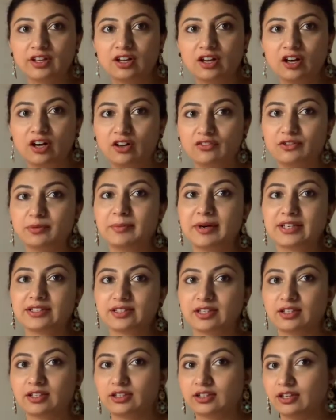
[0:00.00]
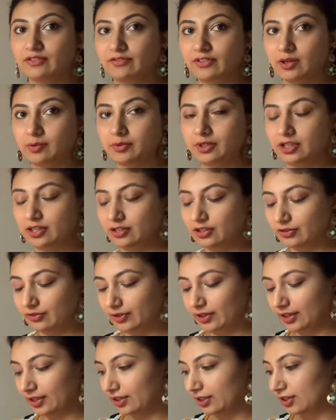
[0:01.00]
of the masculine and feminine. All
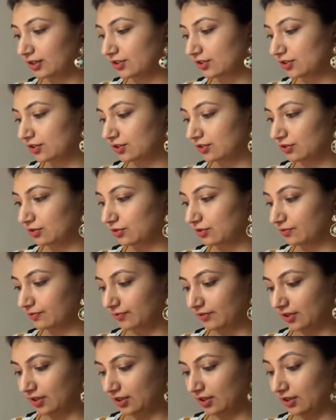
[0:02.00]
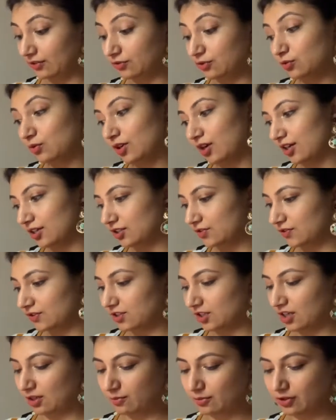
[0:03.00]
right, so I have 2 cards which
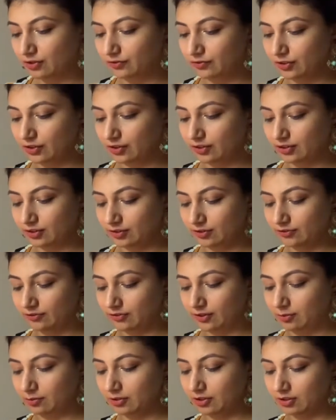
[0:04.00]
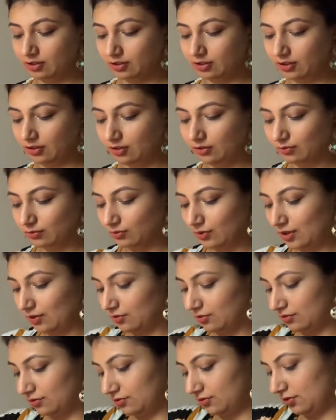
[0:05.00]
came out for the feminine. Oh, what?
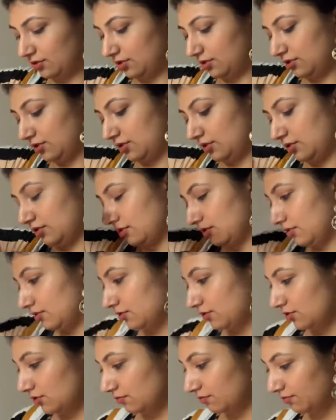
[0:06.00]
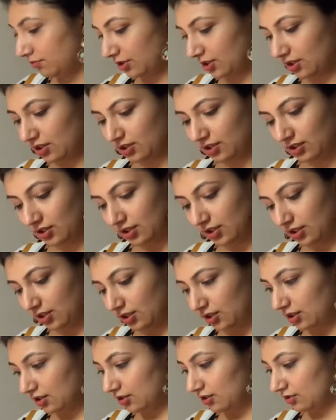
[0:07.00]
This is also jumpy.
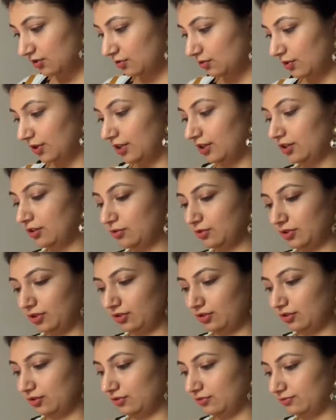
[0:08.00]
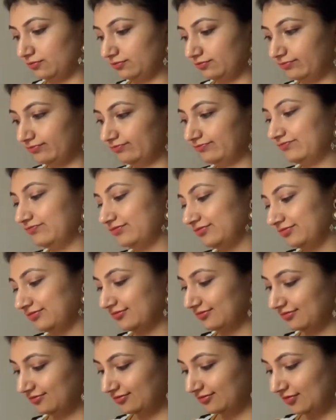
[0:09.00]
Where do you want to go? I
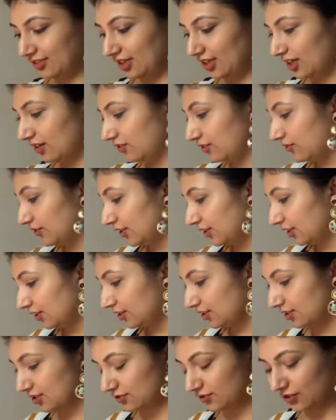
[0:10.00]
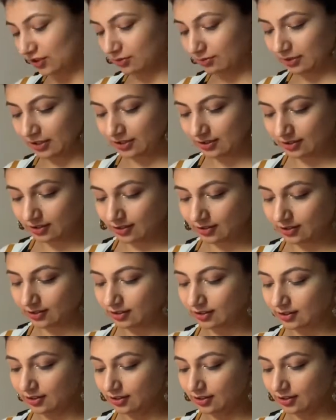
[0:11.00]
have a feeling this is for the masculine.